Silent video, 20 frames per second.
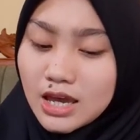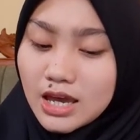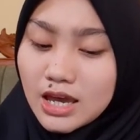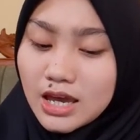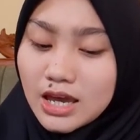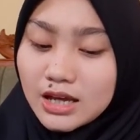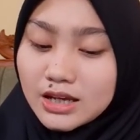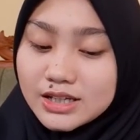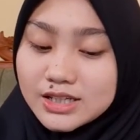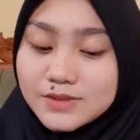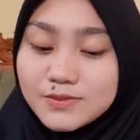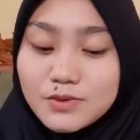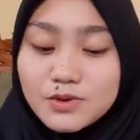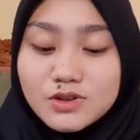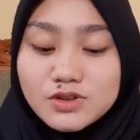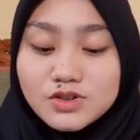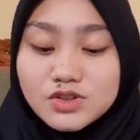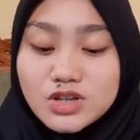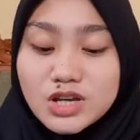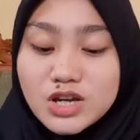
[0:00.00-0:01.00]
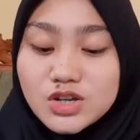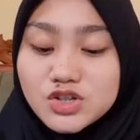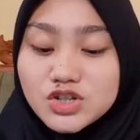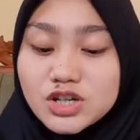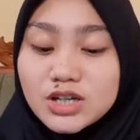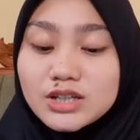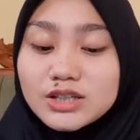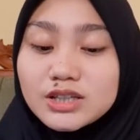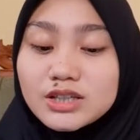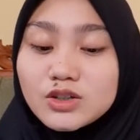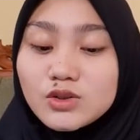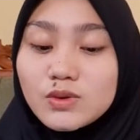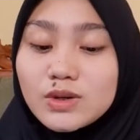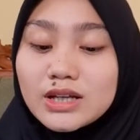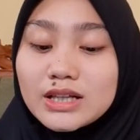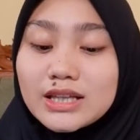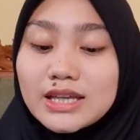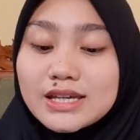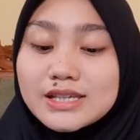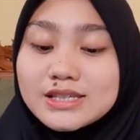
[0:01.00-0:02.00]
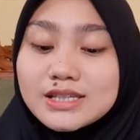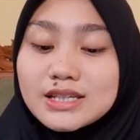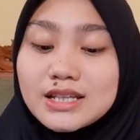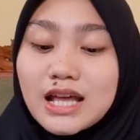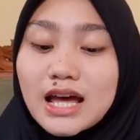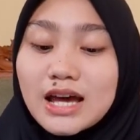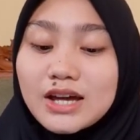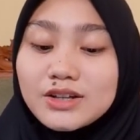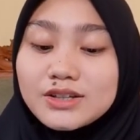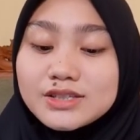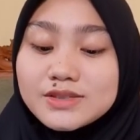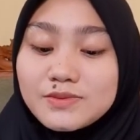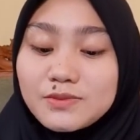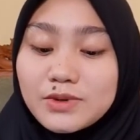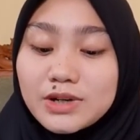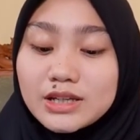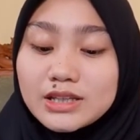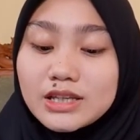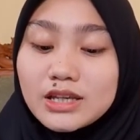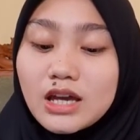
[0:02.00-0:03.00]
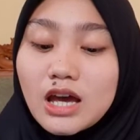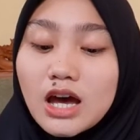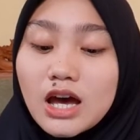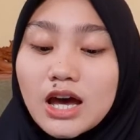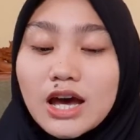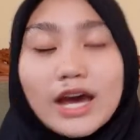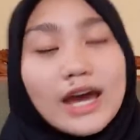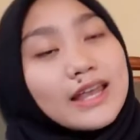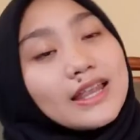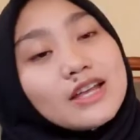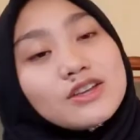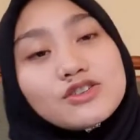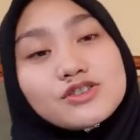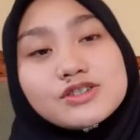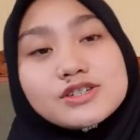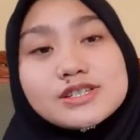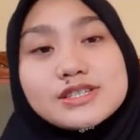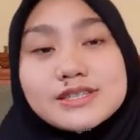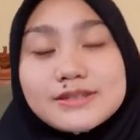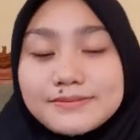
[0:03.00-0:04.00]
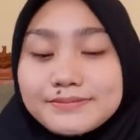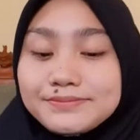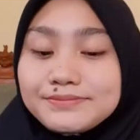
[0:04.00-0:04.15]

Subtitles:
English pronunciation, quick lesson, IELTS practice, and others.